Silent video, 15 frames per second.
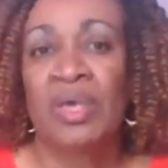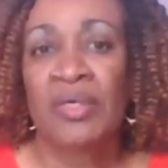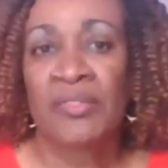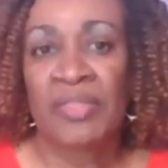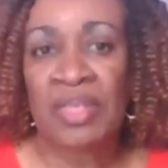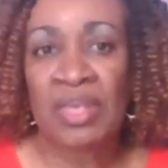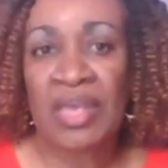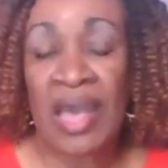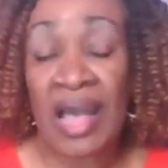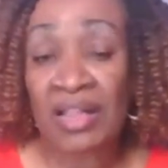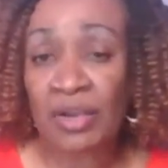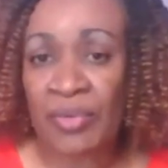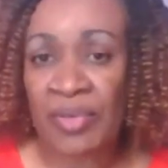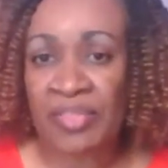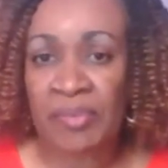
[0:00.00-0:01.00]
the
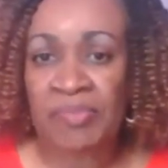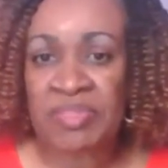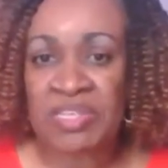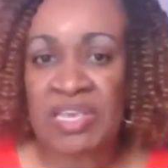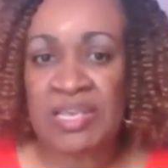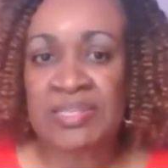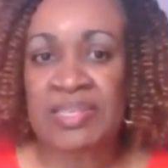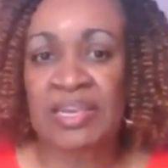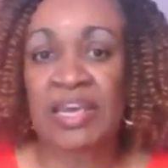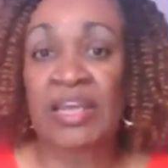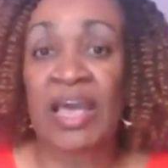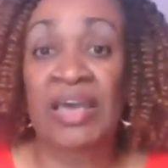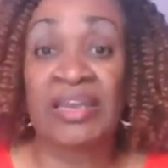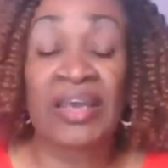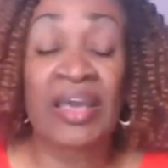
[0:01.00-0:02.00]
algorithm sees that
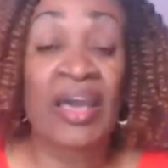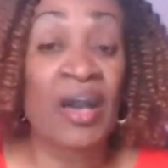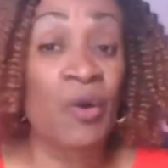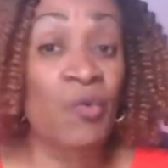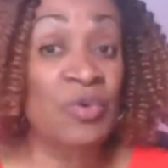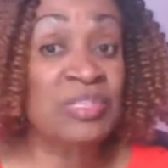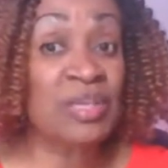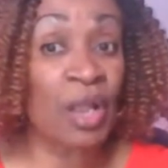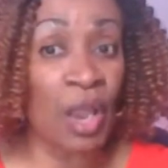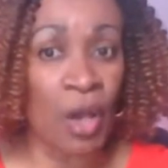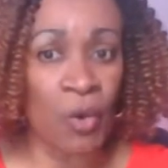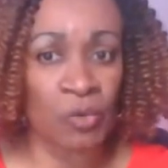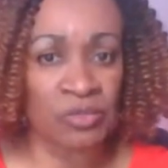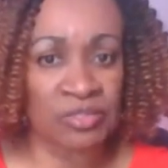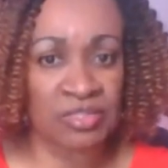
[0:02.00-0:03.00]
an account was
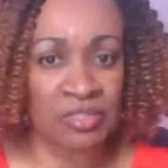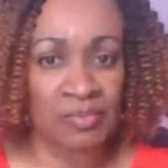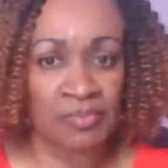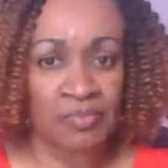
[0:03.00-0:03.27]
closed.